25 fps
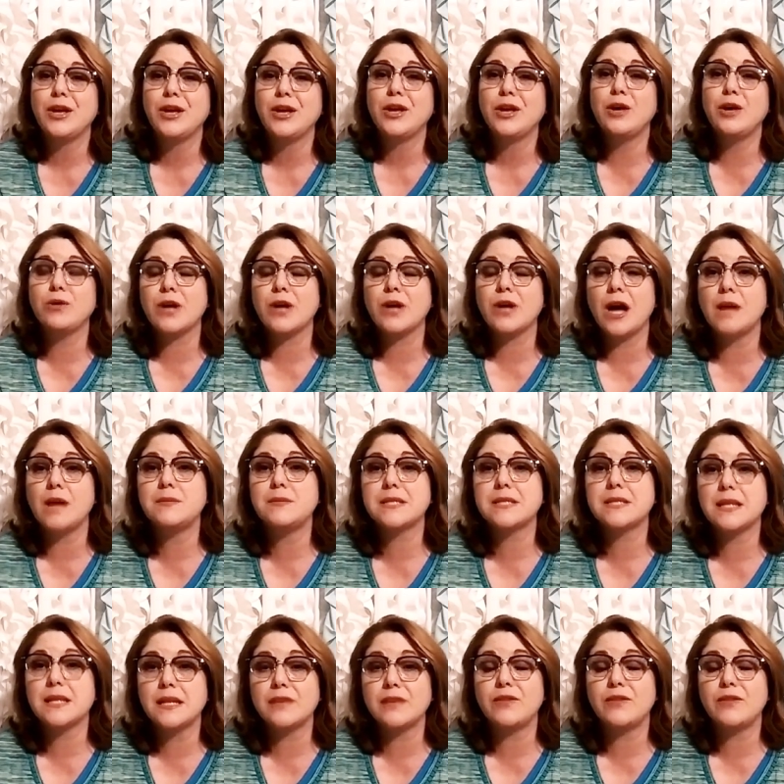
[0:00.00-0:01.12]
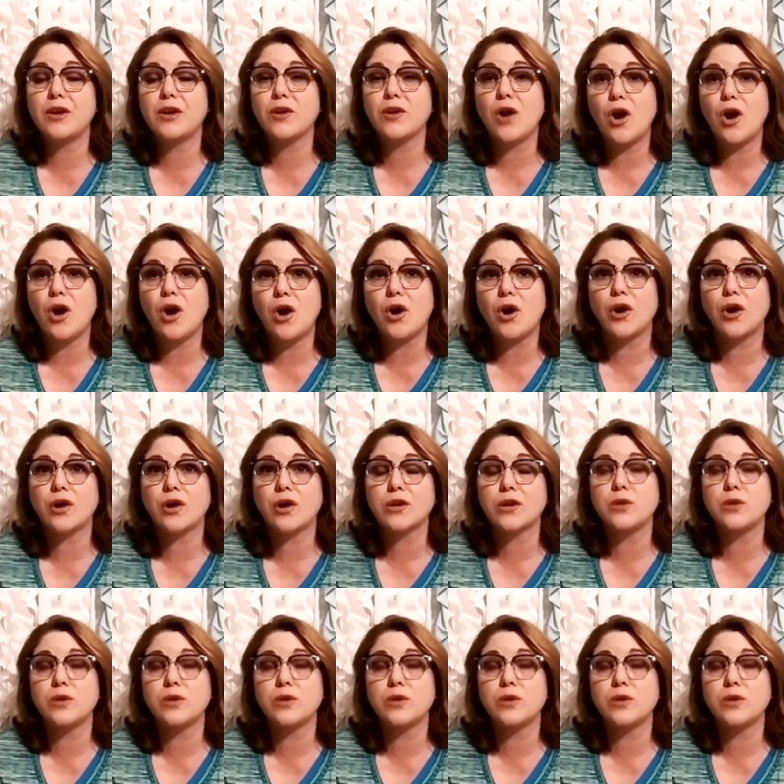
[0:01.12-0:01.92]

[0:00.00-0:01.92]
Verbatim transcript: who comes to live in our heart,